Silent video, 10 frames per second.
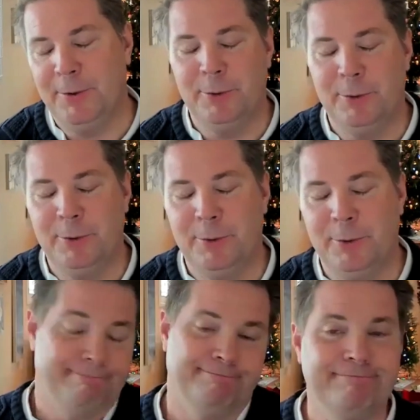
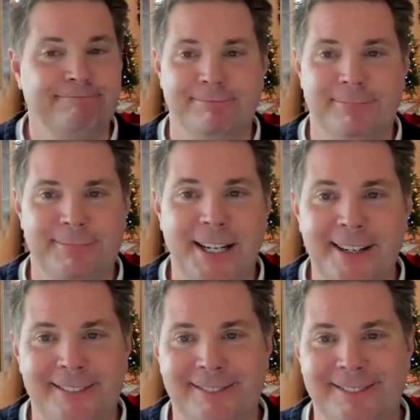So,
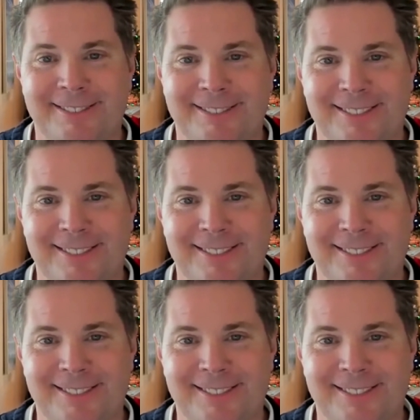yeah.